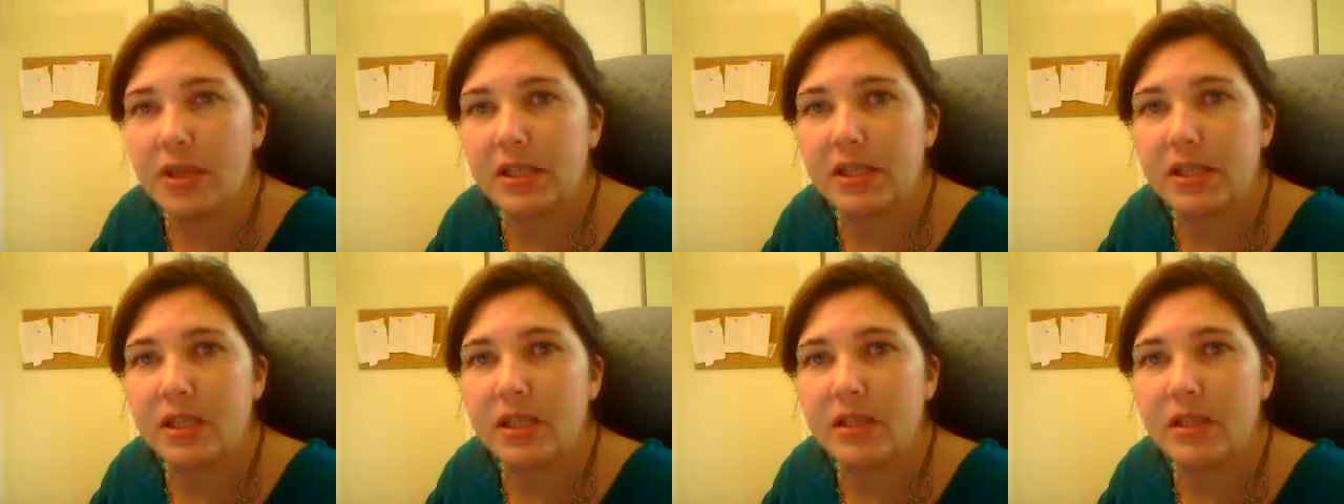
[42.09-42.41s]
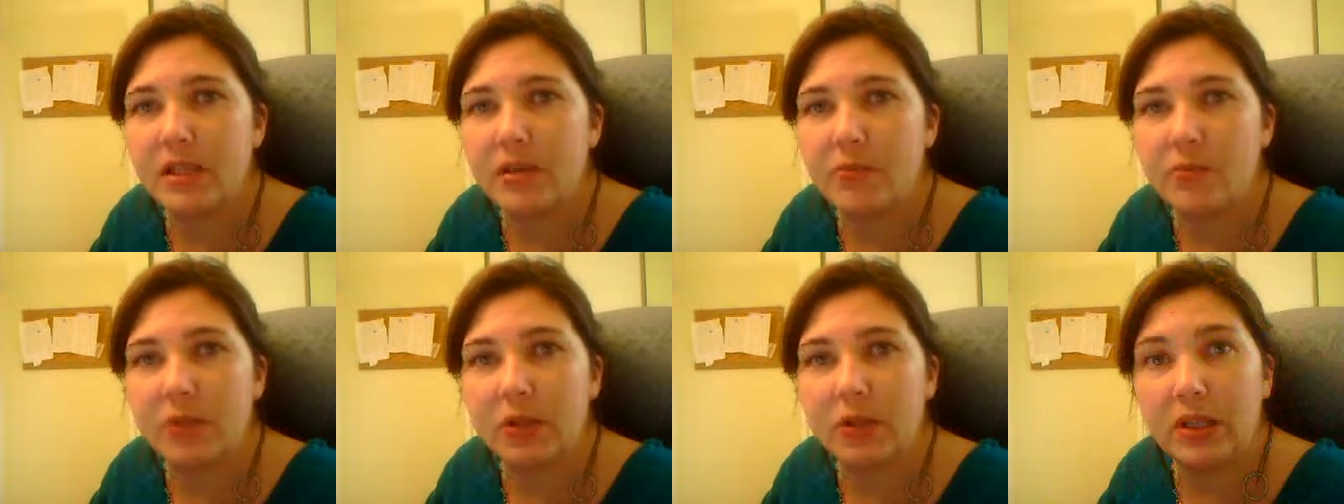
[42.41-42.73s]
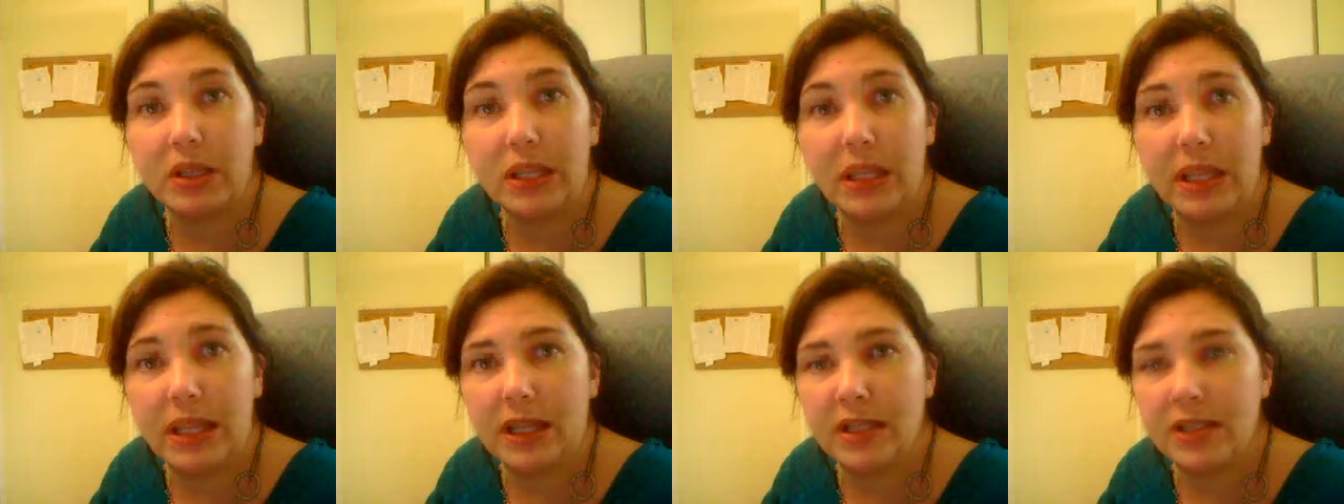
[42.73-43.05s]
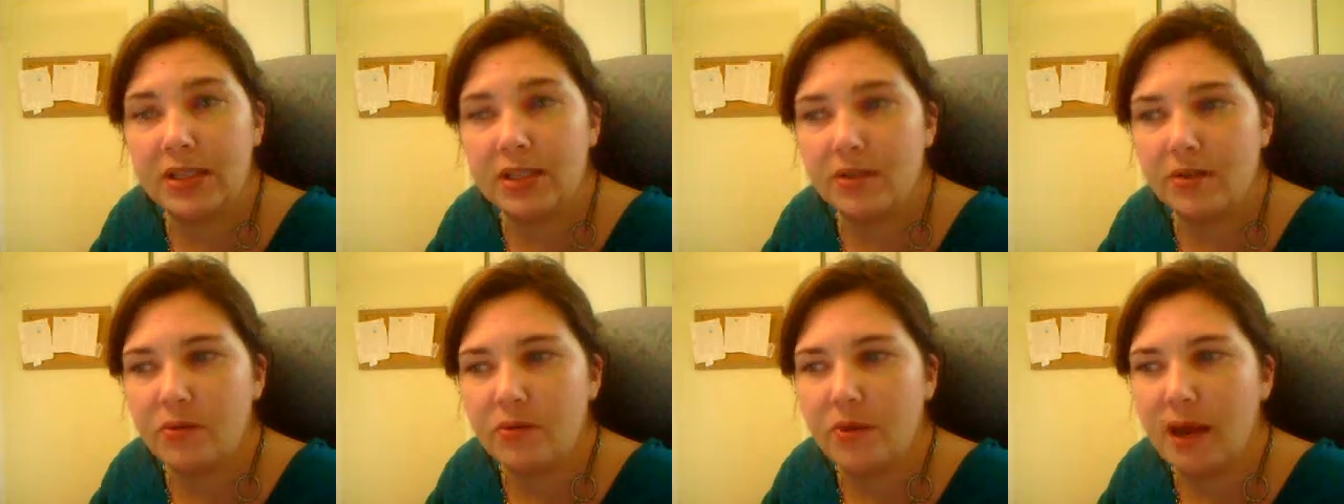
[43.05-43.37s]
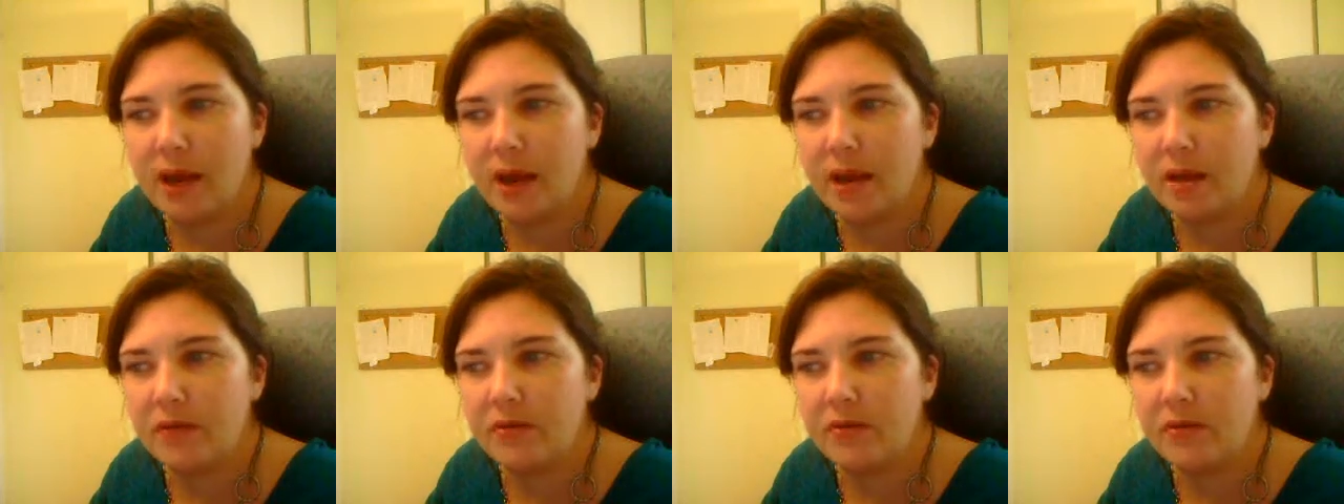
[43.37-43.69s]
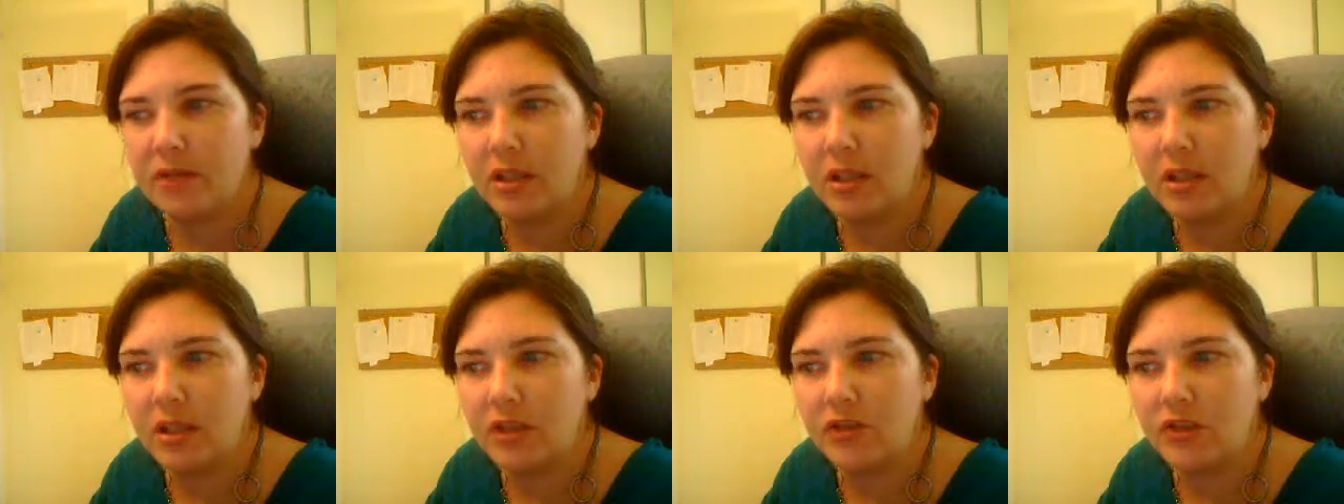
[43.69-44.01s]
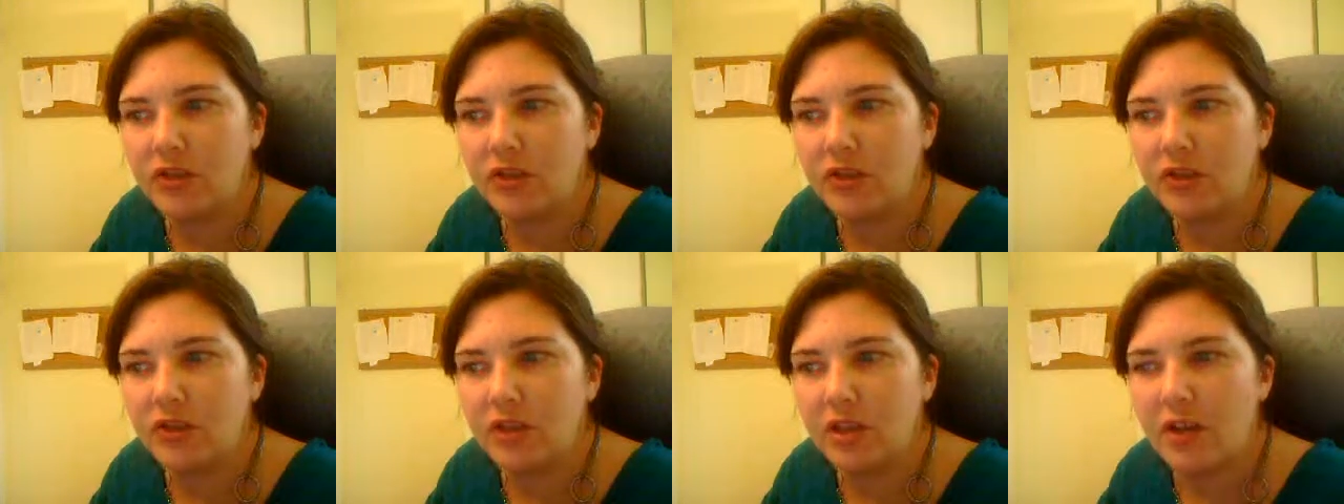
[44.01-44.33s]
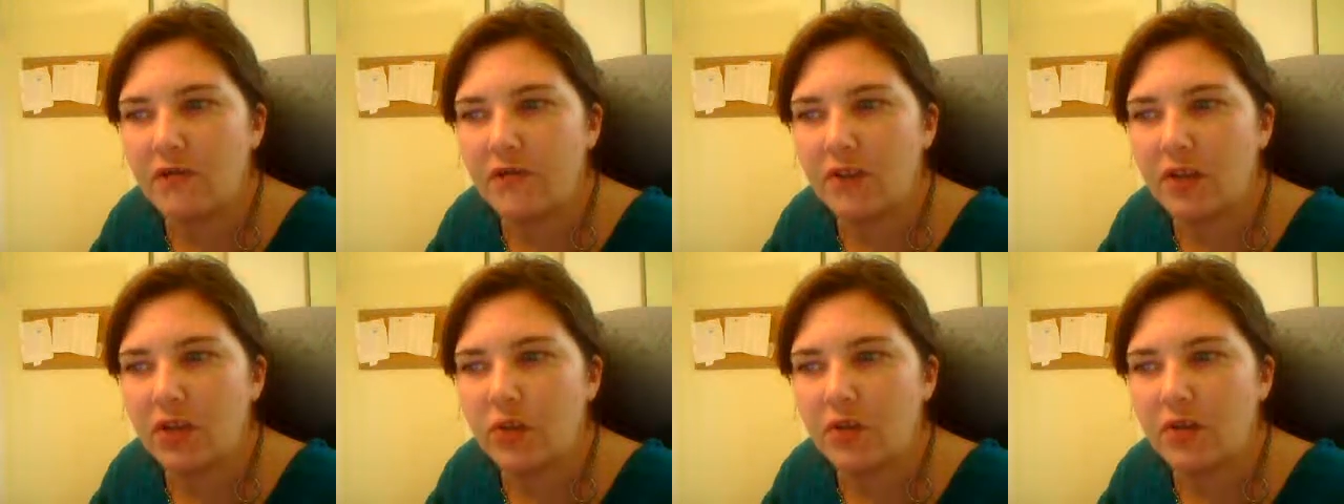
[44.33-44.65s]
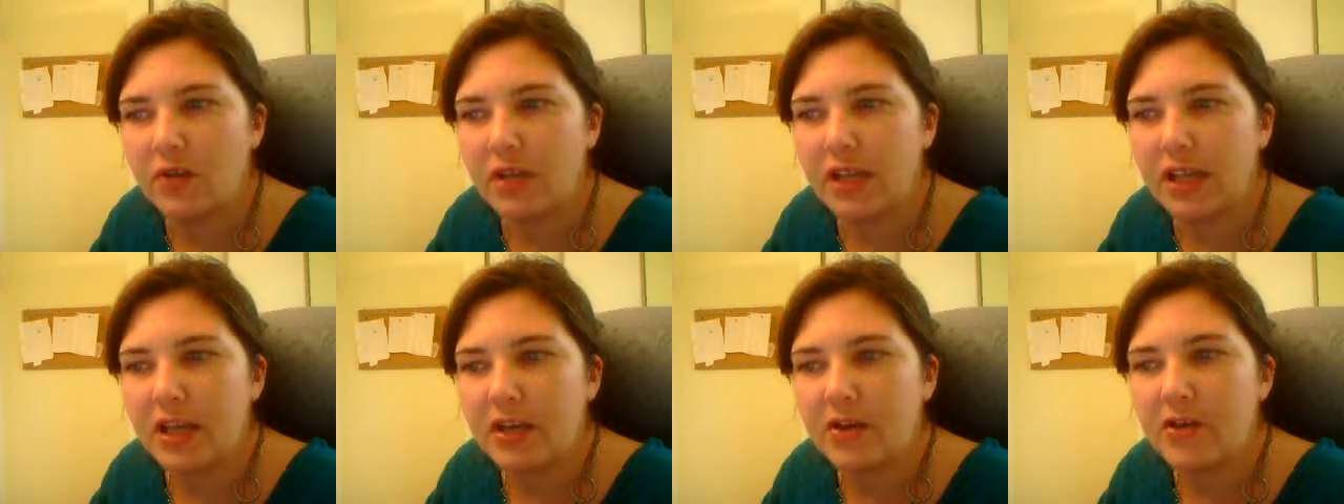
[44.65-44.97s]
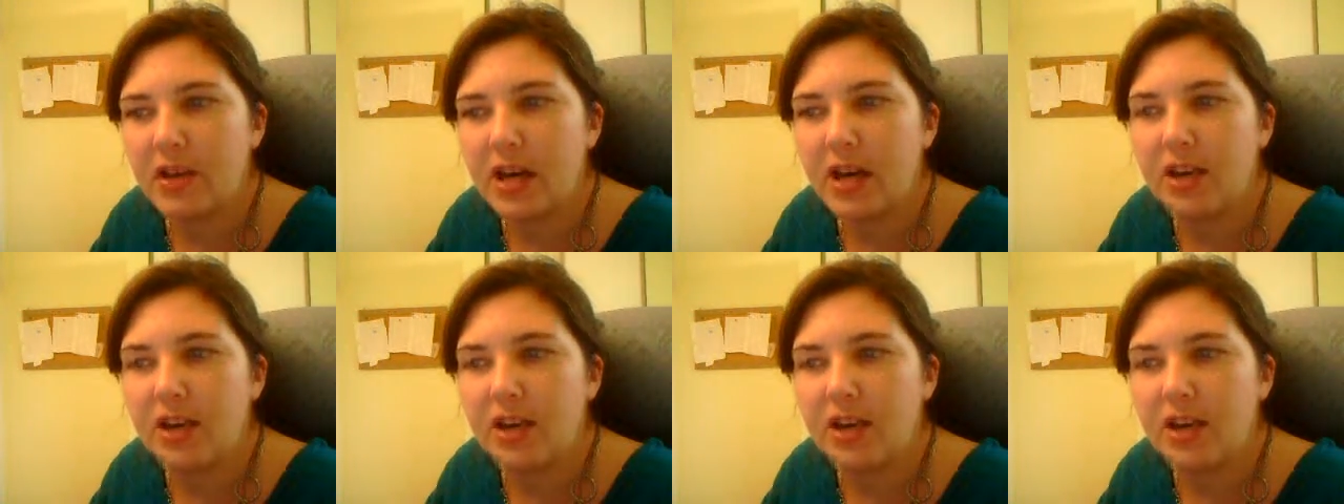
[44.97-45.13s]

business and would like to add the addition of a newsletter,